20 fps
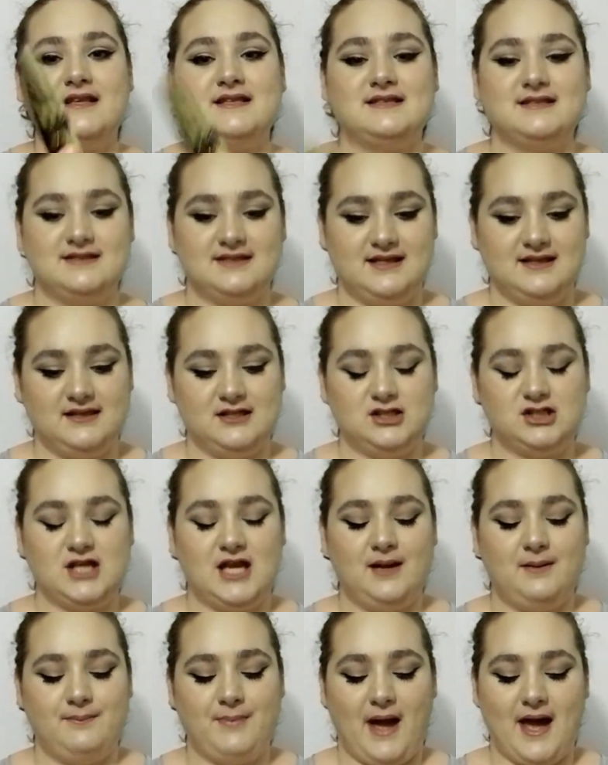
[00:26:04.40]
this is in the
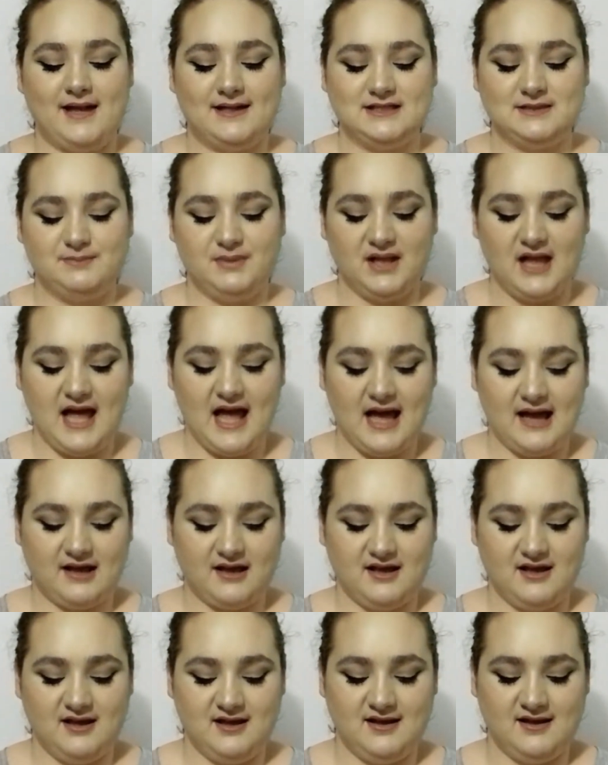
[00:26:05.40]
shade Baddest Black.
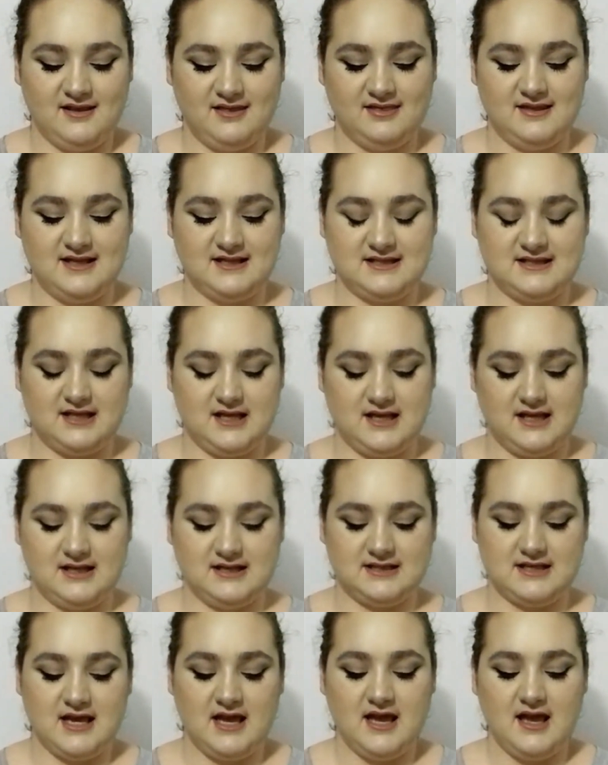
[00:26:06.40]
This
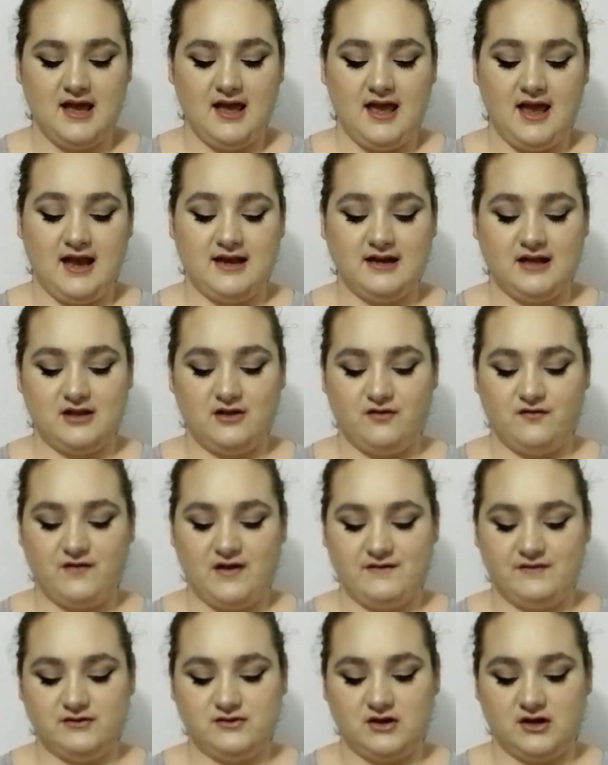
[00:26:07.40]
is another
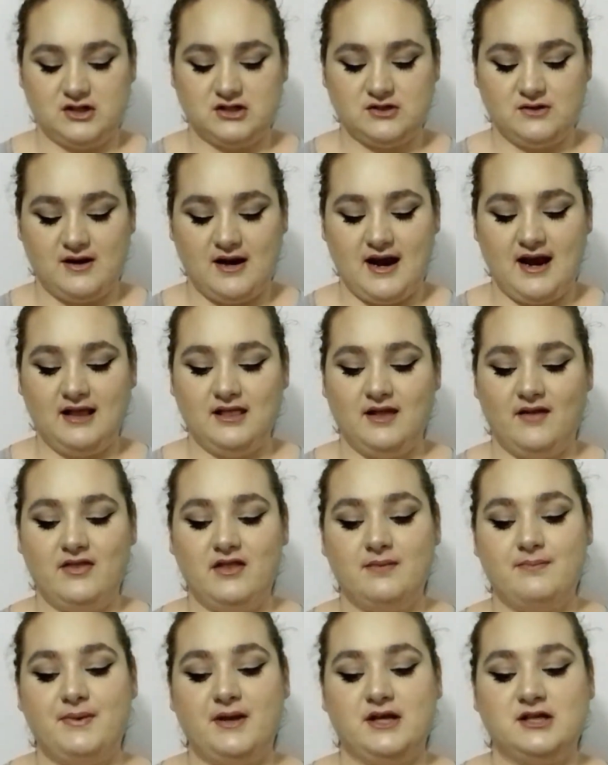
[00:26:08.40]
favorite drugstore. I love
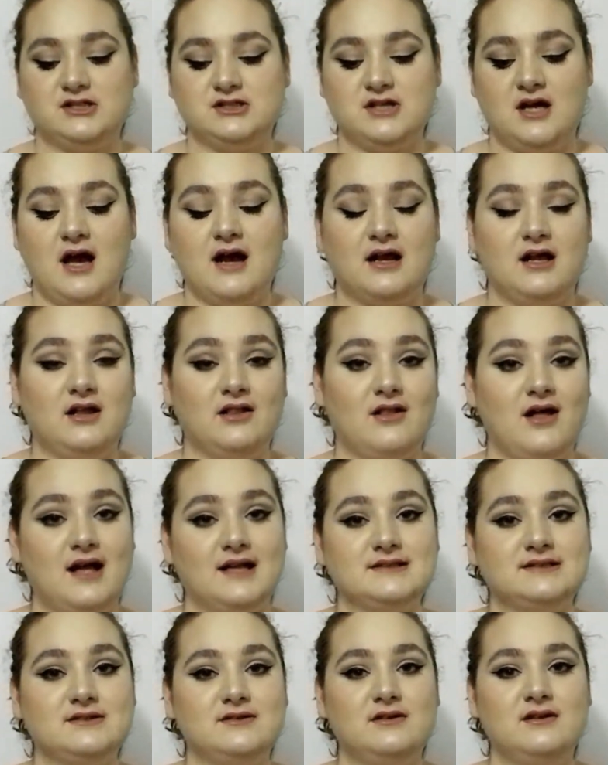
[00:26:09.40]
the Big Shot
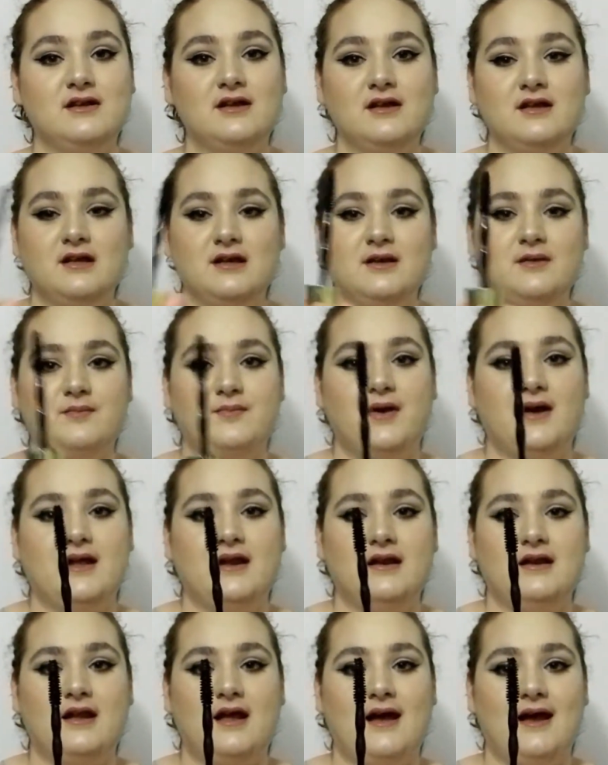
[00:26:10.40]
Colossal,
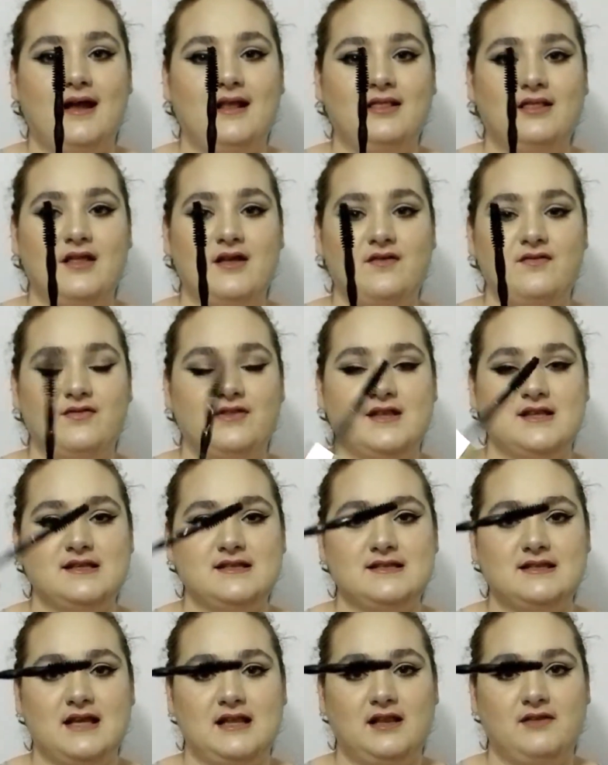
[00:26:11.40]
but I love
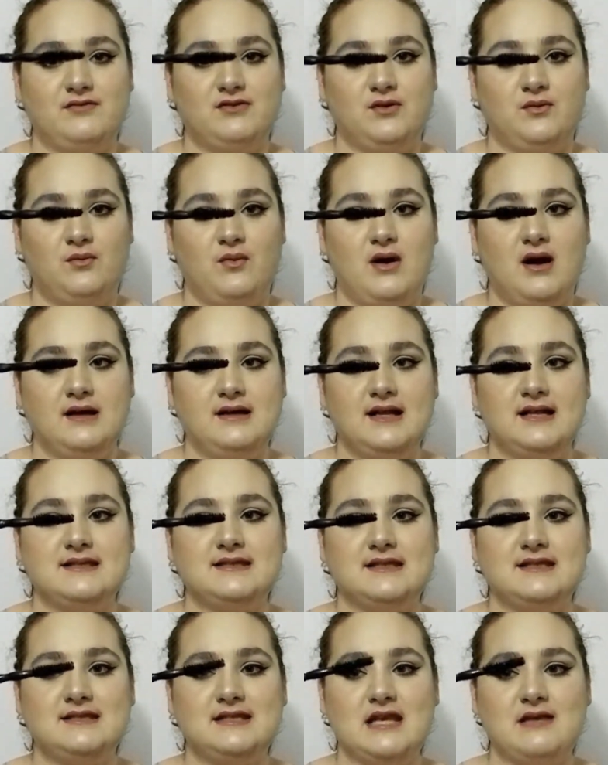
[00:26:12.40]
this. I love the one. It's
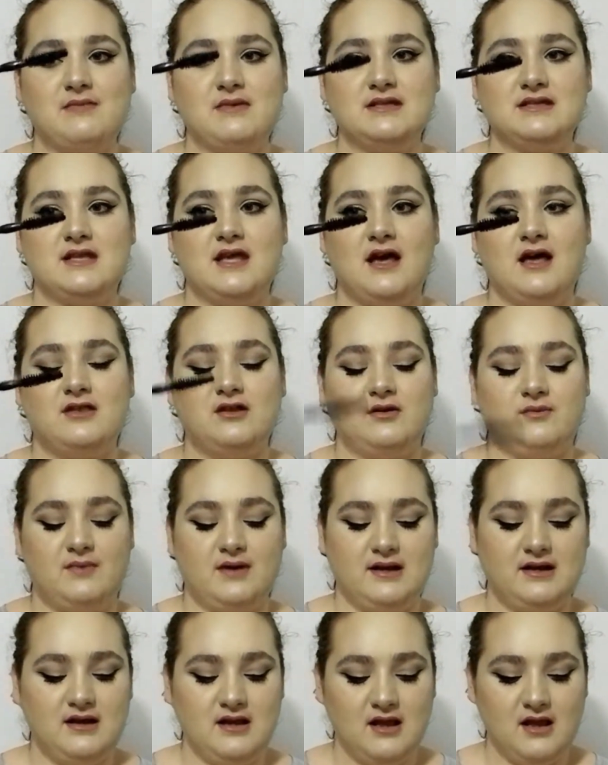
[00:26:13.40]
the same as the other
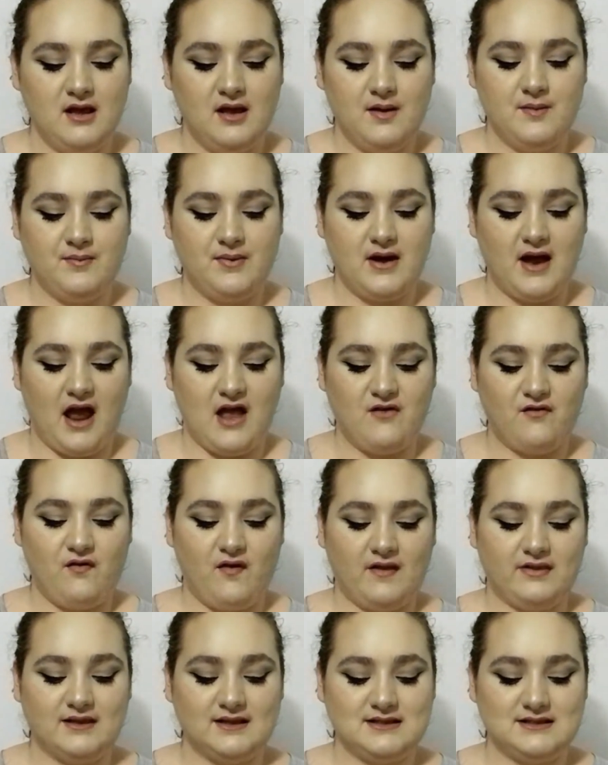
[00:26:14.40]
one, but I feel
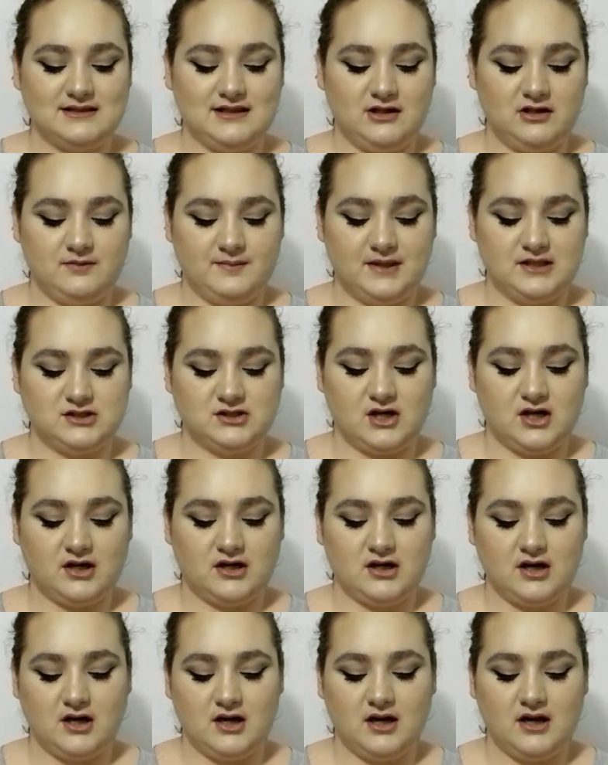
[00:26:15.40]
like this is a little bit
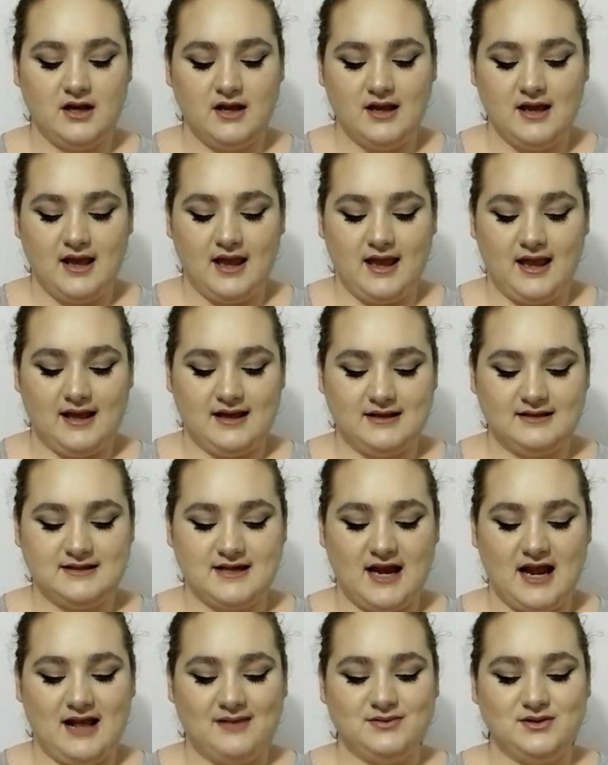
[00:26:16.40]
darker, and
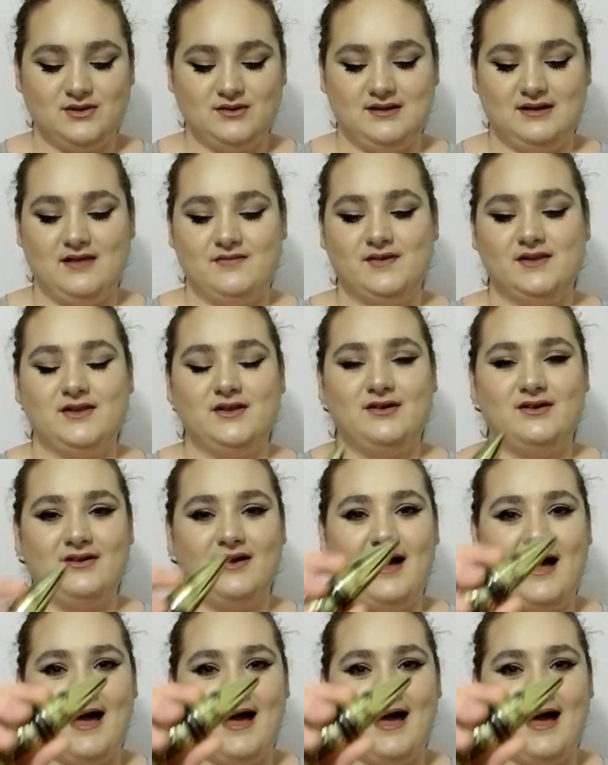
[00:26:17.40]
I absolutely love the little